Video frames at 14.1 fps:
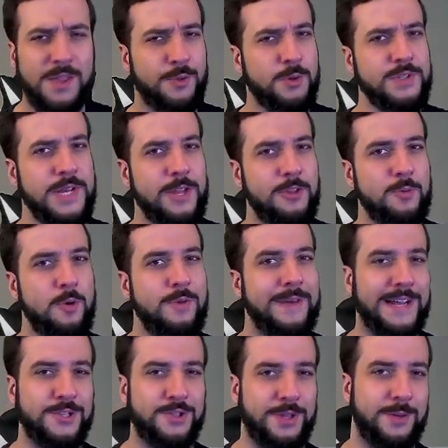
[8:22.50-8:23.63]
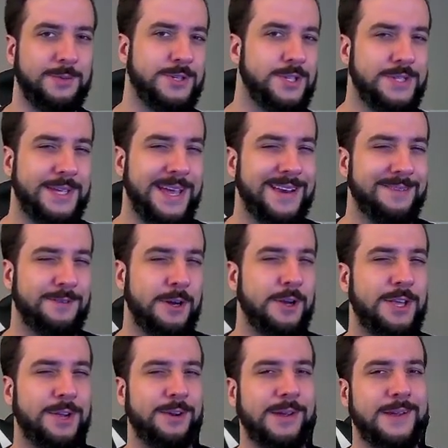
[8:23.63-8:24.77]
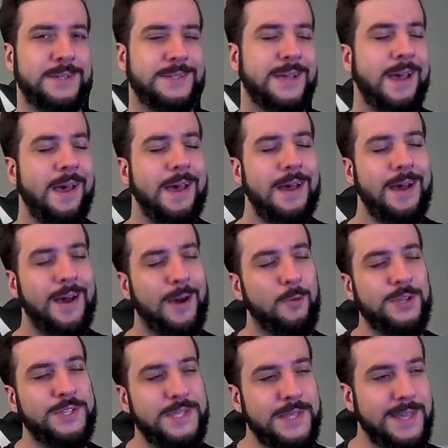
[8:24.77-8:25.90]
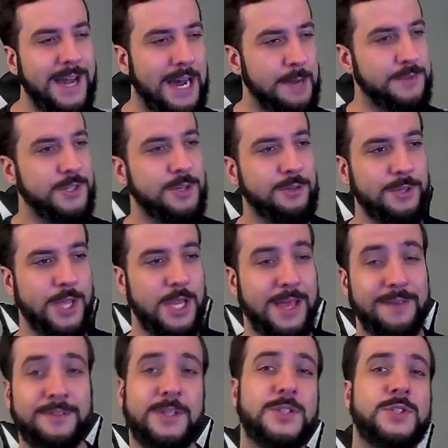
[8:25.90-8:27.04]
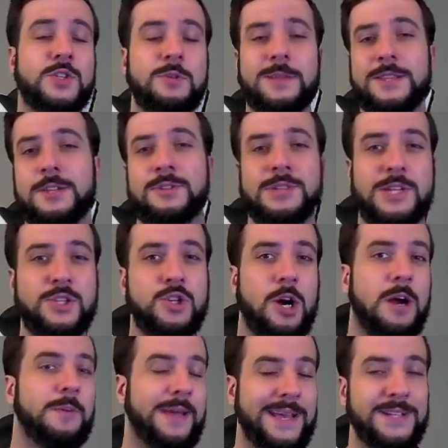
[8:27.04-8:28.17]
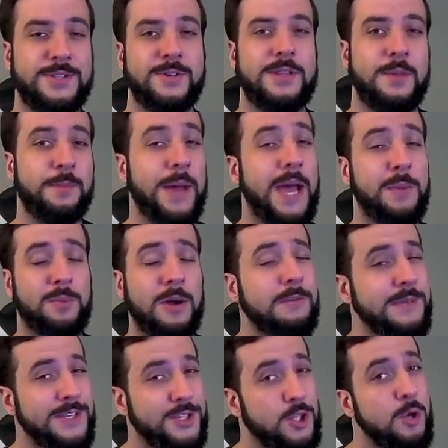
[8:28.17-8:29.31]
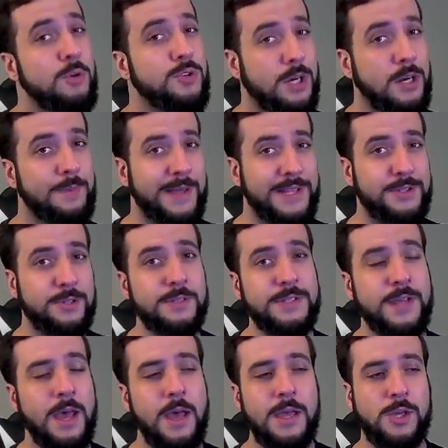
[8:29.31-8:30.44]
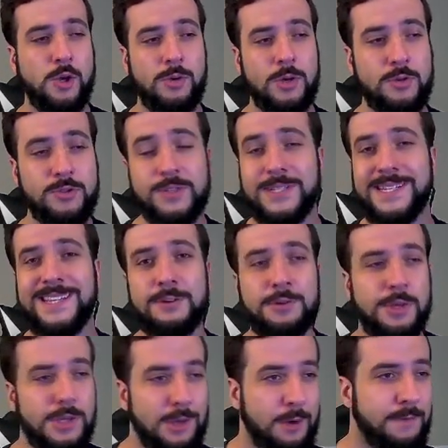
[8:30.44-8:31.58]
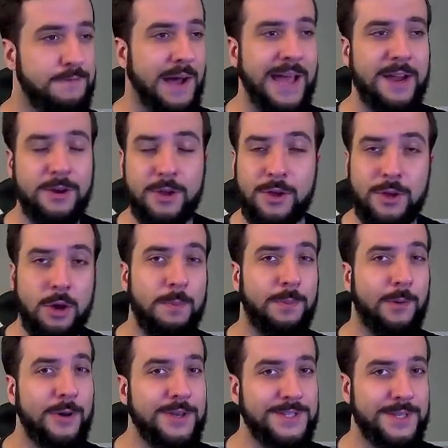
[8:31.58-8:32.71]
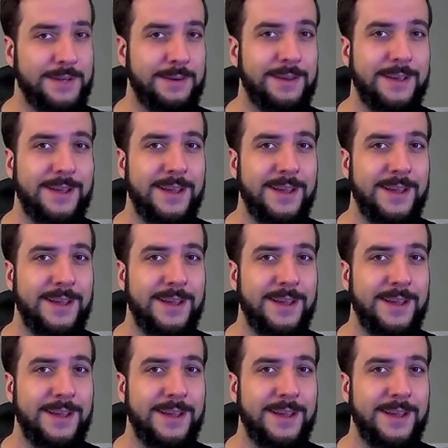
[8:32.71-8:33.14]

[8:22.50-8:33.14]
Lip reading: Throws another move, actually, which is, again, very curious. When you see the Obstagoon lead, you have to assume that there's a Charm Answer in the back. Probably 2 Charm Answers. You can go Steel, you can go Fire, you can go Poison.